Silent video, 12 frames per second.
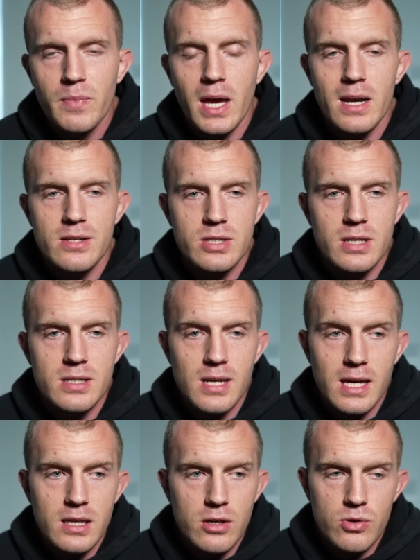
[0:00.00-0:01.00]
and it's going to
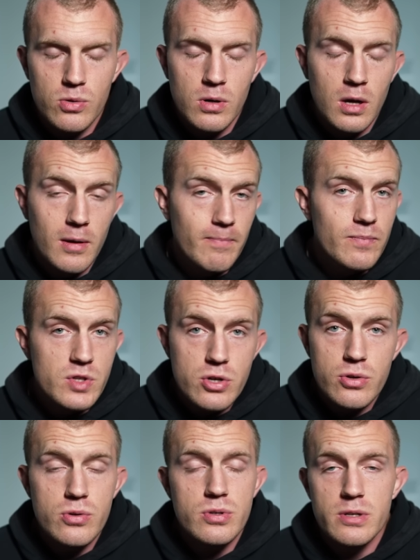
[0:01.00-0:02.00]
take you
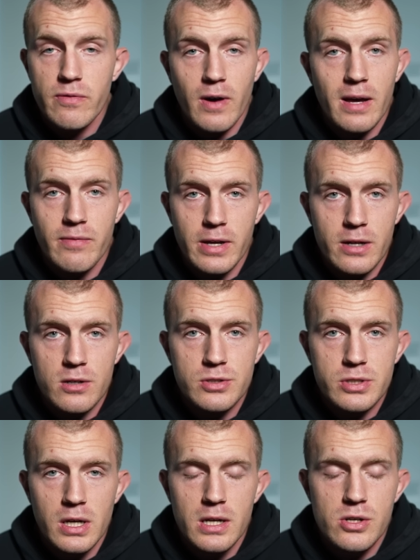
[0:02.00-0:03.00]
2 to 5 years